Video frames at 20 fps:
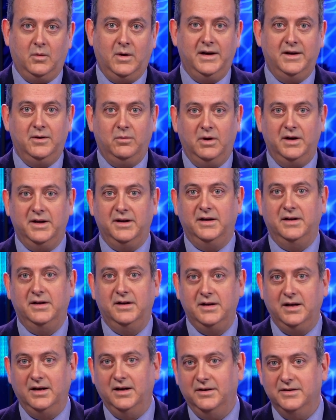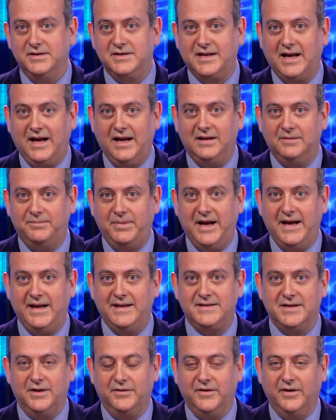one to want to, you know, scare the
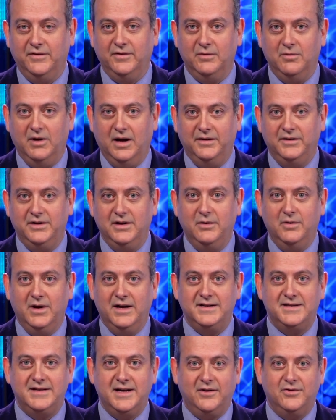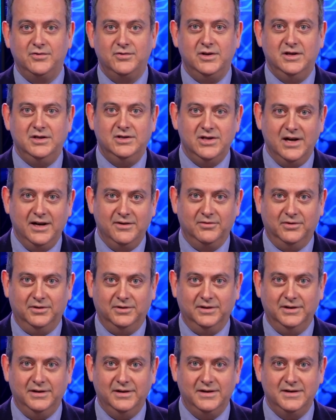pants off everyone. The UN Secretary
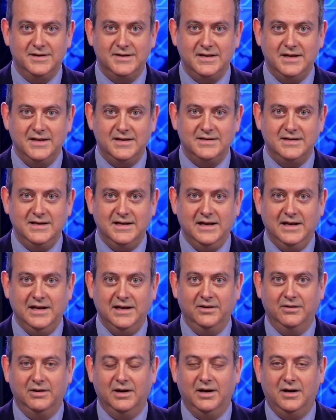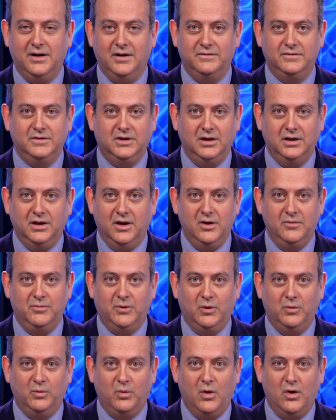General says the era of
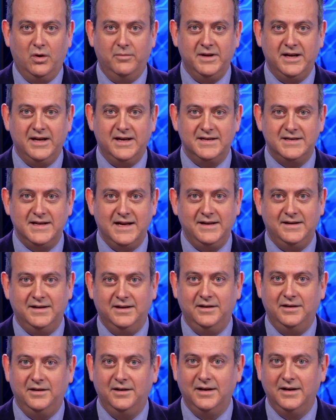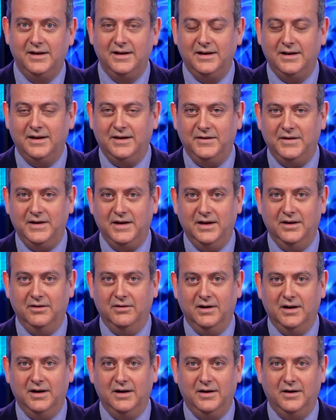global warming has ended and the
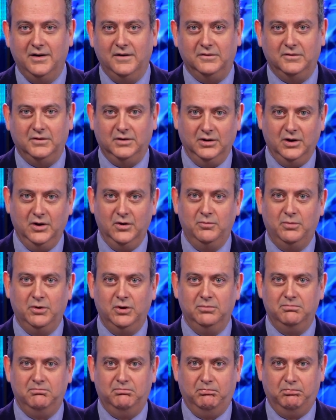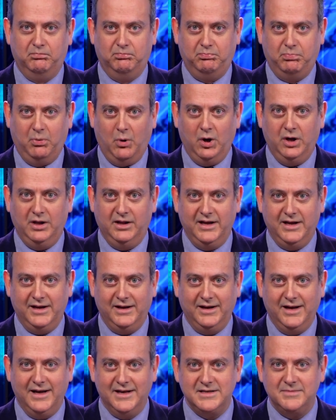era of global
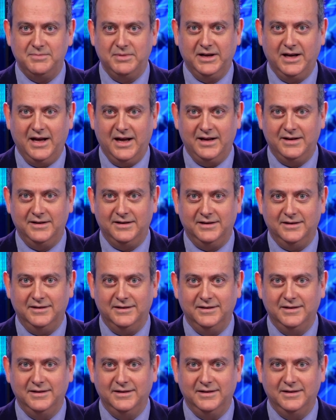boiling has begun.